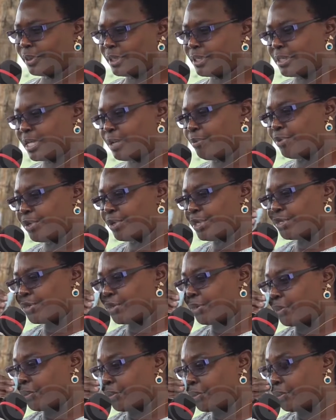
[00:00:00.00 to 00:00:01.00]

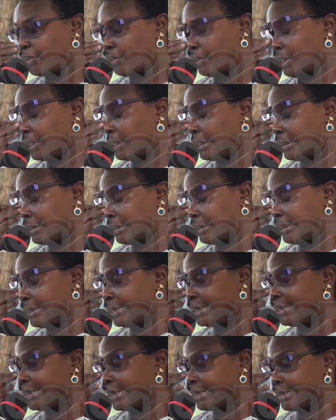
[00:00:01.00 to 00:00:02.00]
sub-regional
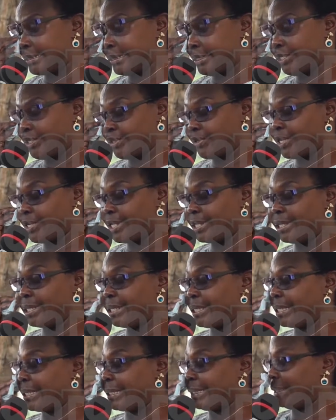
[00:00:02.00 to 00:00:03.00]
leaders join
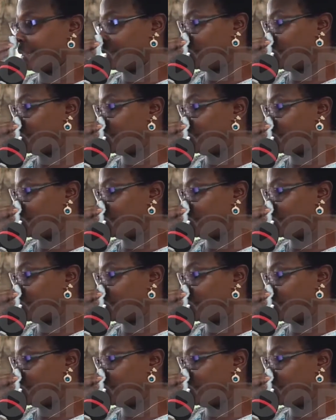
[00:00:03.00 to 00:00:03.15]
here,